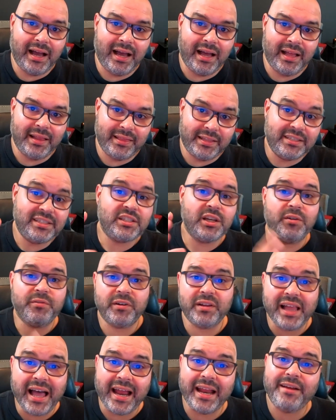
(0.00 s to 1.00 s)
The silver
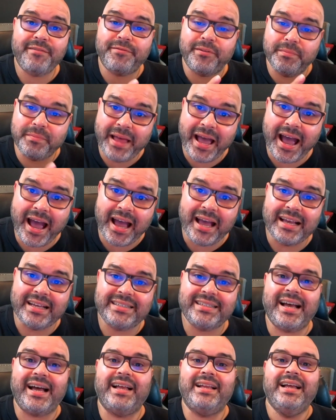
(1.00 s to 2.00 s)
lining from that is
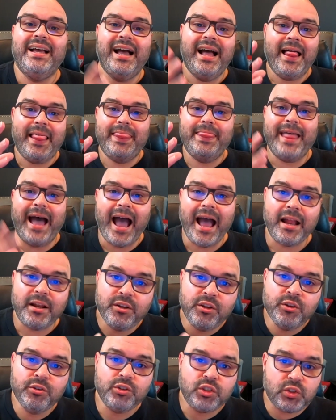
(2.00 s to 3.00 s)
that
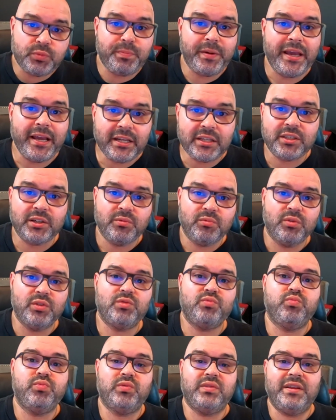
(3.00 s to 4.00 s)
new speech was
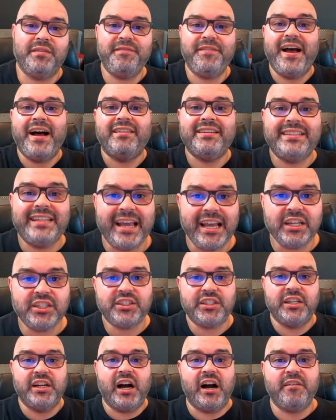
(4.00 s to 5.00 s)
the
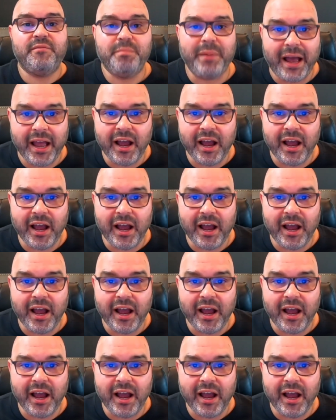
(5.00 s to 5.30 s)
foundation of my